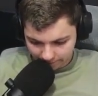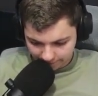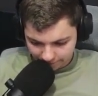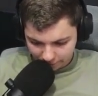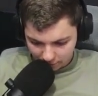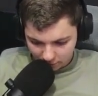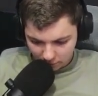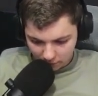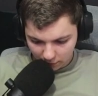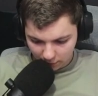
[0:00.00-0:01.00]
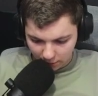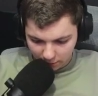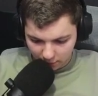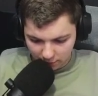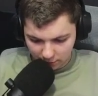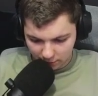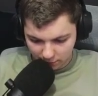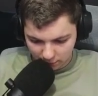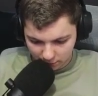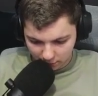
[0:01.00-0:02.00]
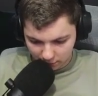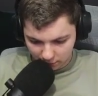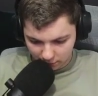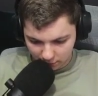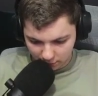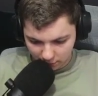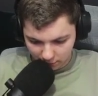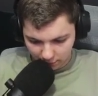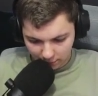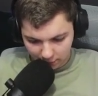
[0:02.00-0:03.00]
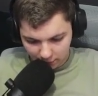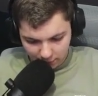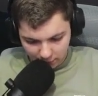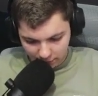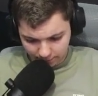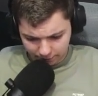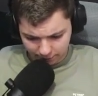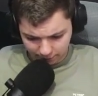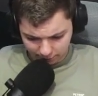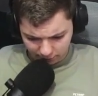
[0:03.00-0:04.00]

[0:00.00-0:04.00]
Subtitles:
(silence)